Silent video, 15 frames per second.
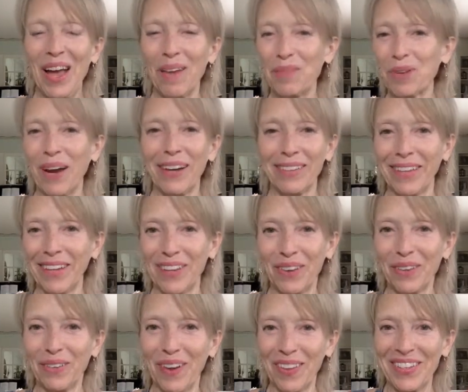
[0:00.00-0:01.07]
Trying to let
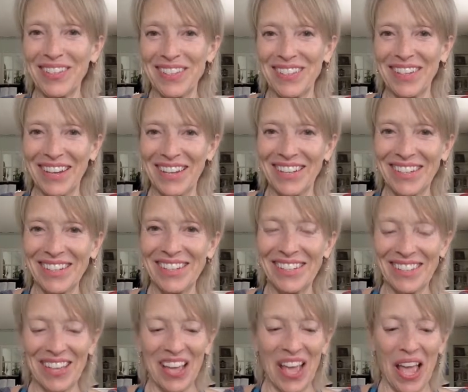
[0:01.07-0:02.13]
go of all these identities.
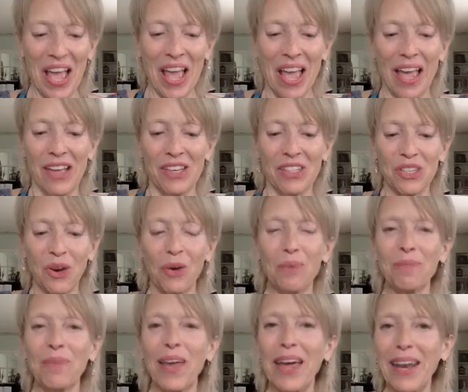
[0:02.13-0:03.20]

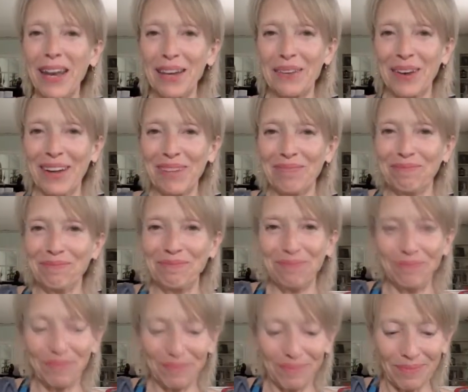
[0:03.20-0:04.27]
So at any rate,
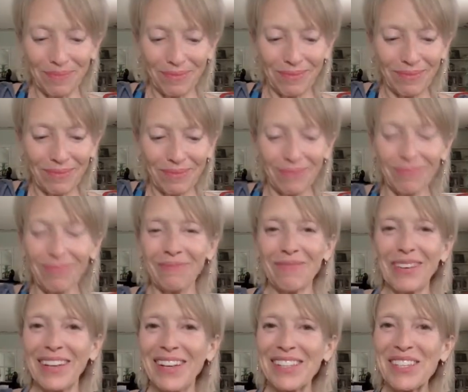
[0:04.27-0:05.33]

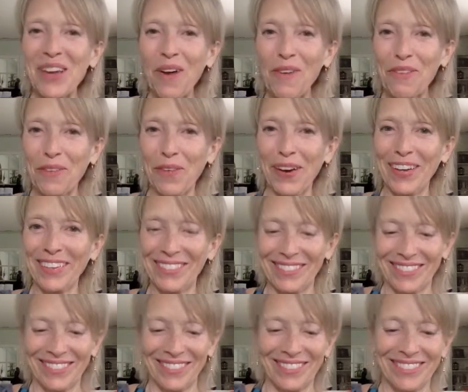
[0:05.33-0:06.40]
let's go for it.
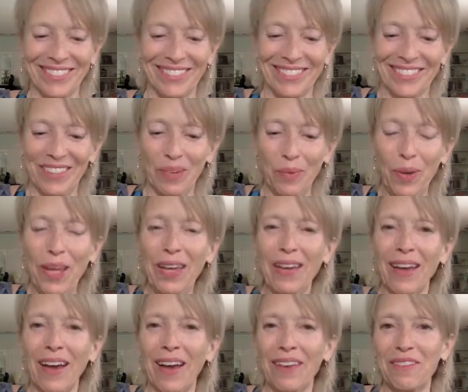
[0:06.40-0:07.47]
The week
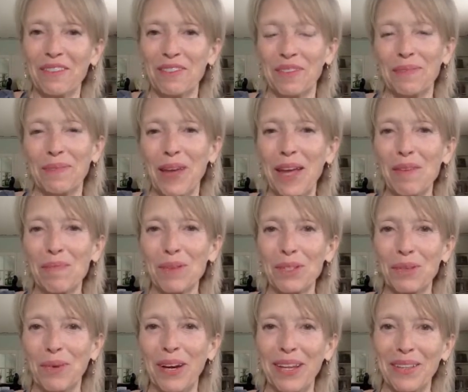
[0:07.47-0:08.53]
of April
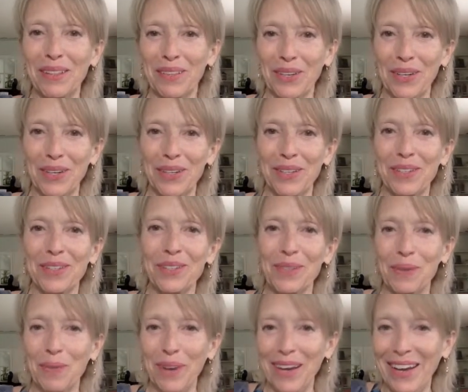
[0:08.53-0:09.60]
23rd,
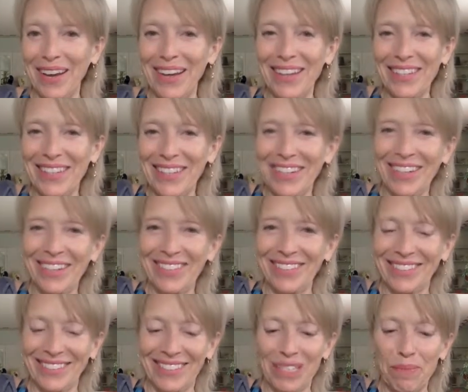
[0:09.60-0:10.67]
2018.
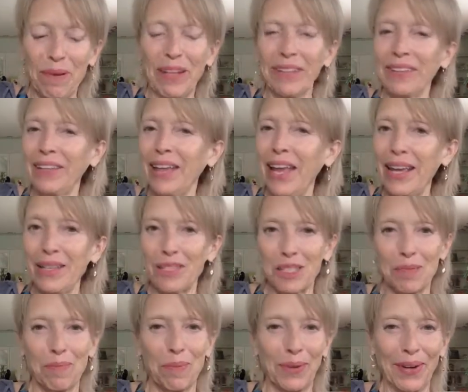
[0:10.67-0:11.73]
It's been a late
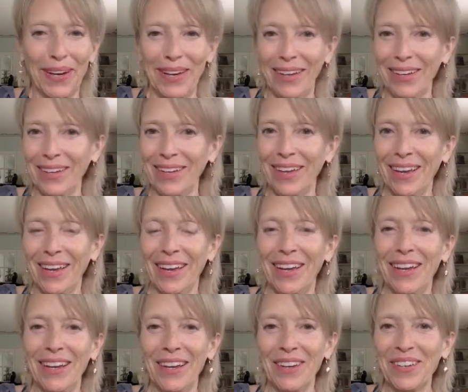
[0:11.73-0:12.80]
spring
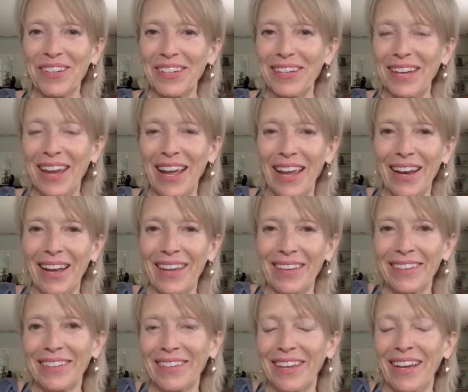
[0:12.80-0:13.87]
here in
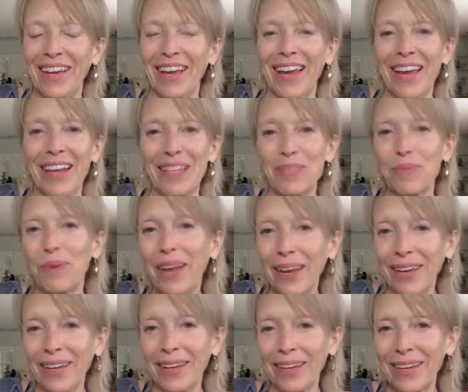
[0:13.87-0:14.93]
Indiana, and it's
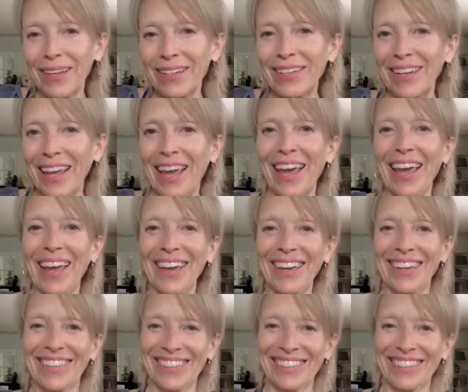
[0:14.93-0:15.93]
raining again today.